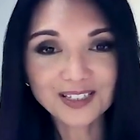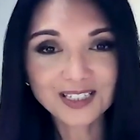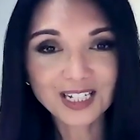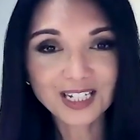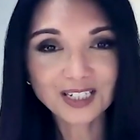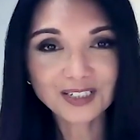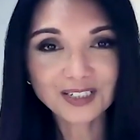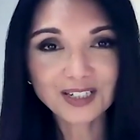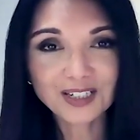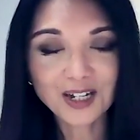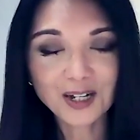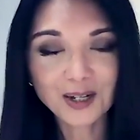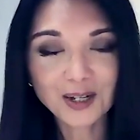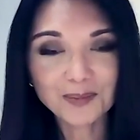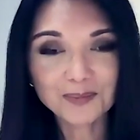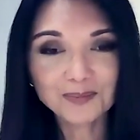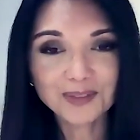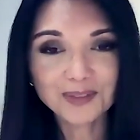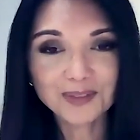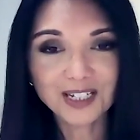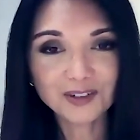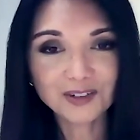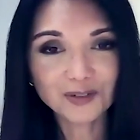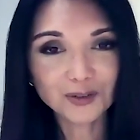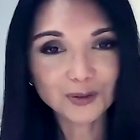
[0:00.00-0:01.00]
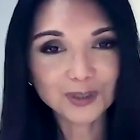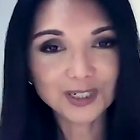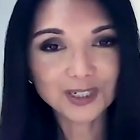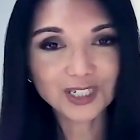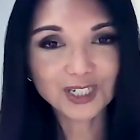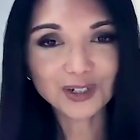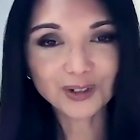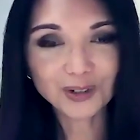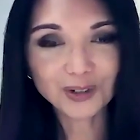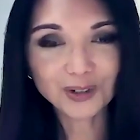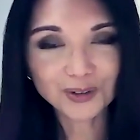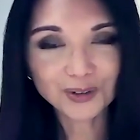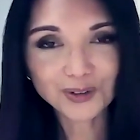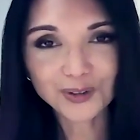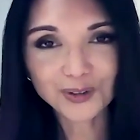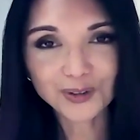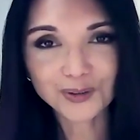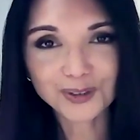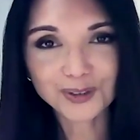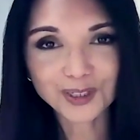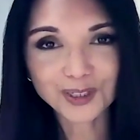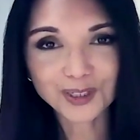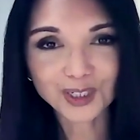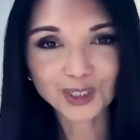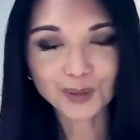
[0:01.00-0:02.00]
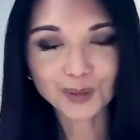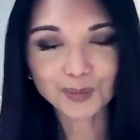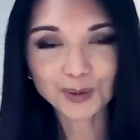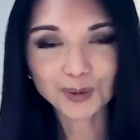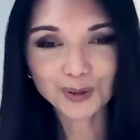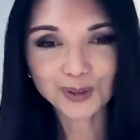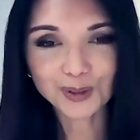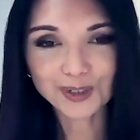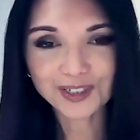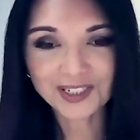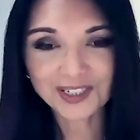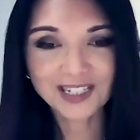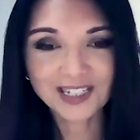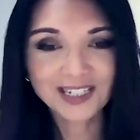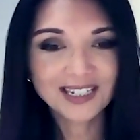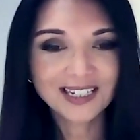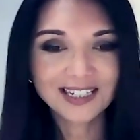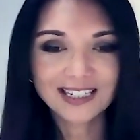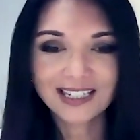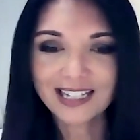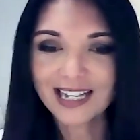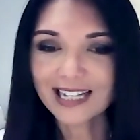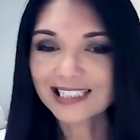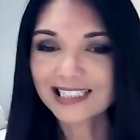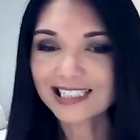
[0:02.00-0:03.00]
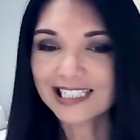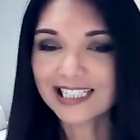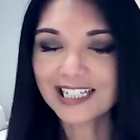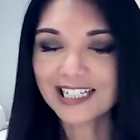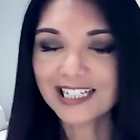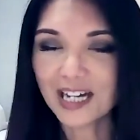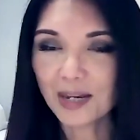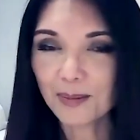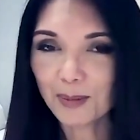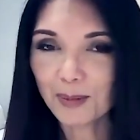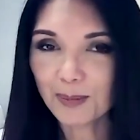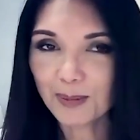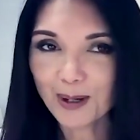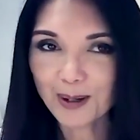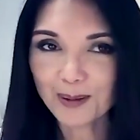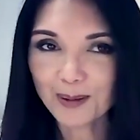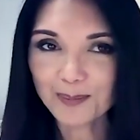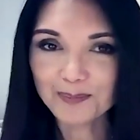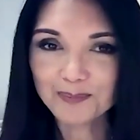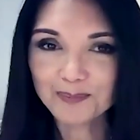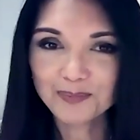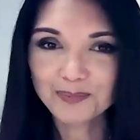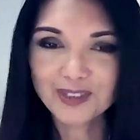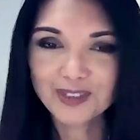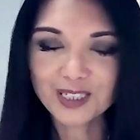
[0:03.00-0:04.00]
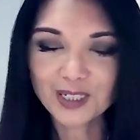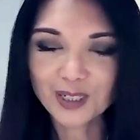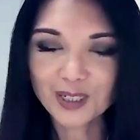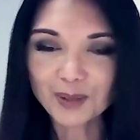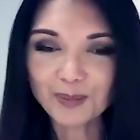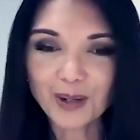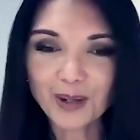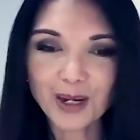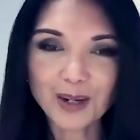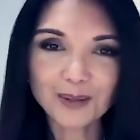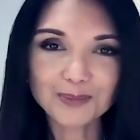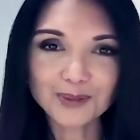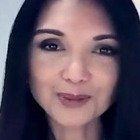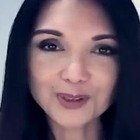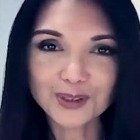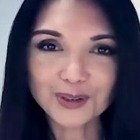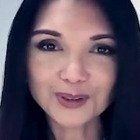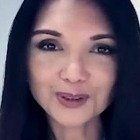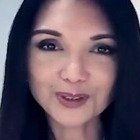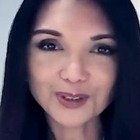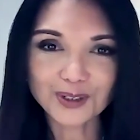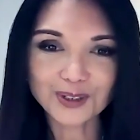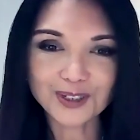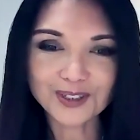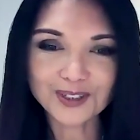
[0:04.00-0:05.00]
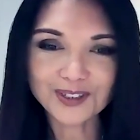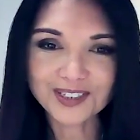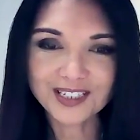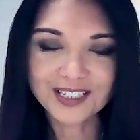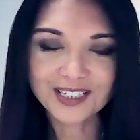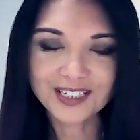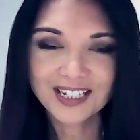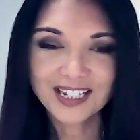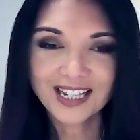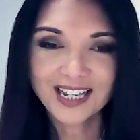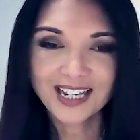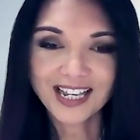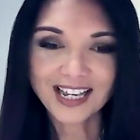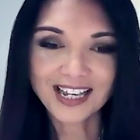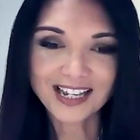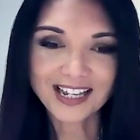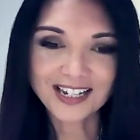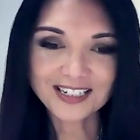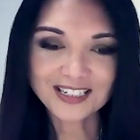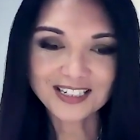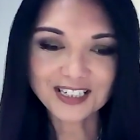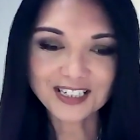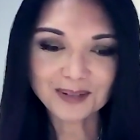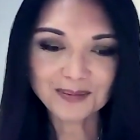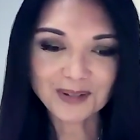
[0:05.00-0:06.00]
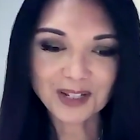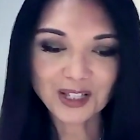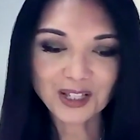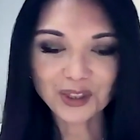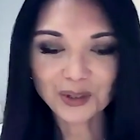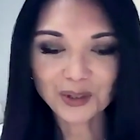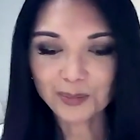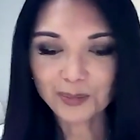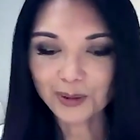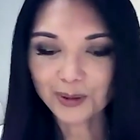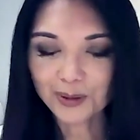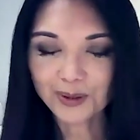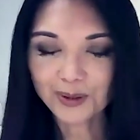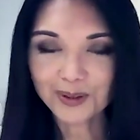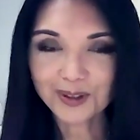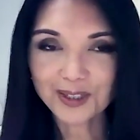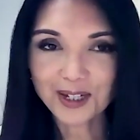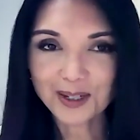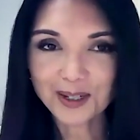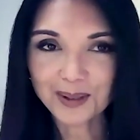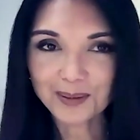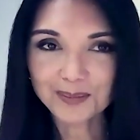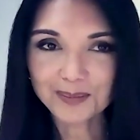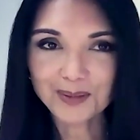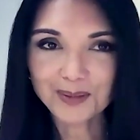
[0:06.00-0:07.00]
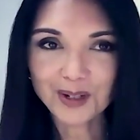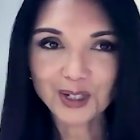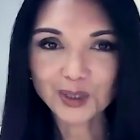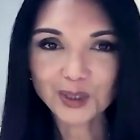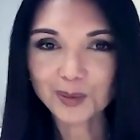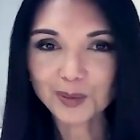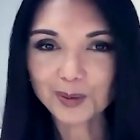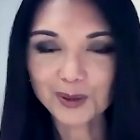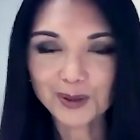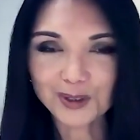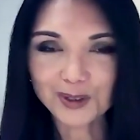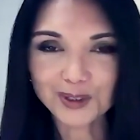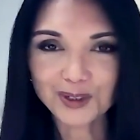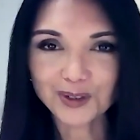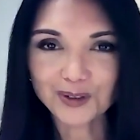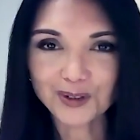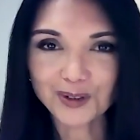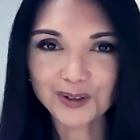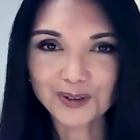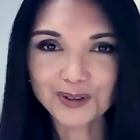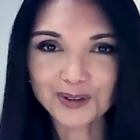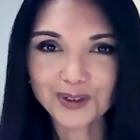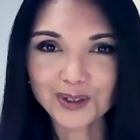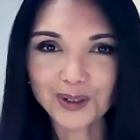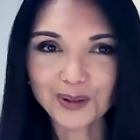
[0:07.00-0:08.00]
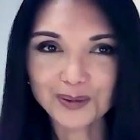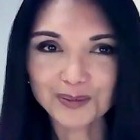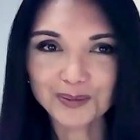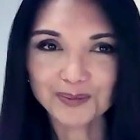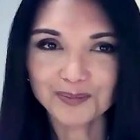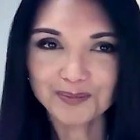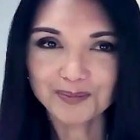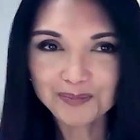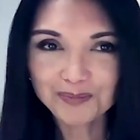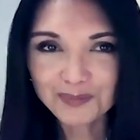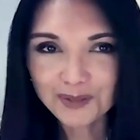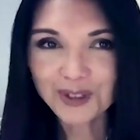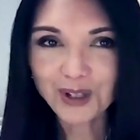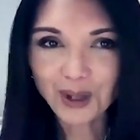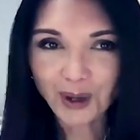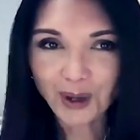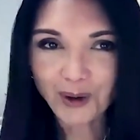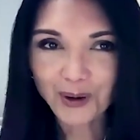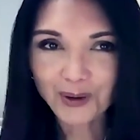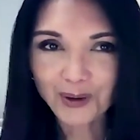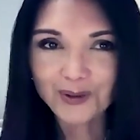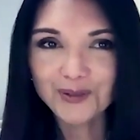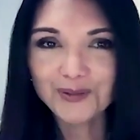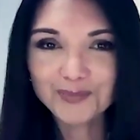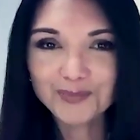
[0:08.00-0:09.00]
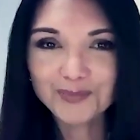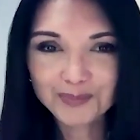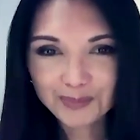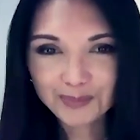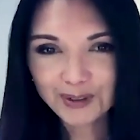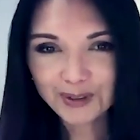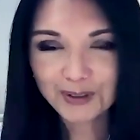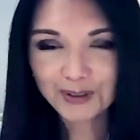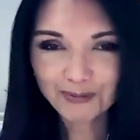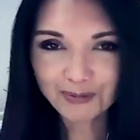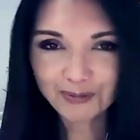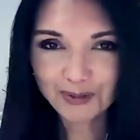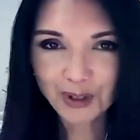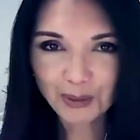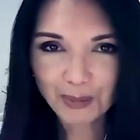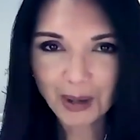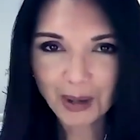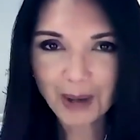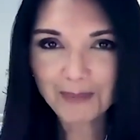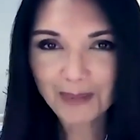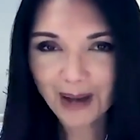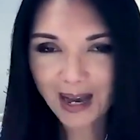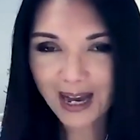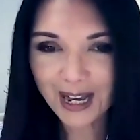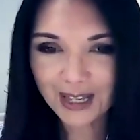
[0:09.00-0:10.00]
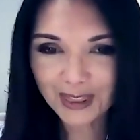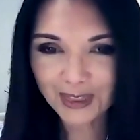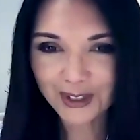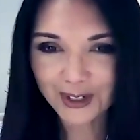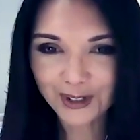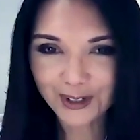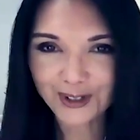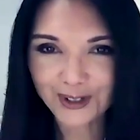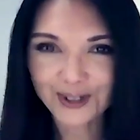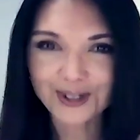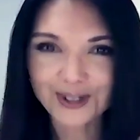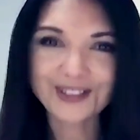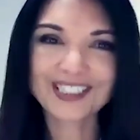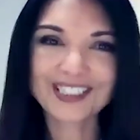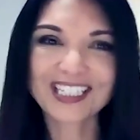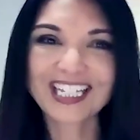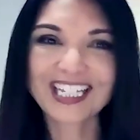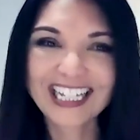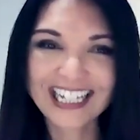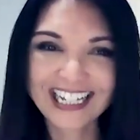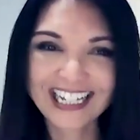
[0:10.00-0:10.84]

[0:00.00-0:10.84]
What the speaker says: that everyone here goes through as entrepreneurs. Lastly, I'm a mom, single mom, 2 girls, and they're both entrepreneurs in their own. So I'm behind the girls.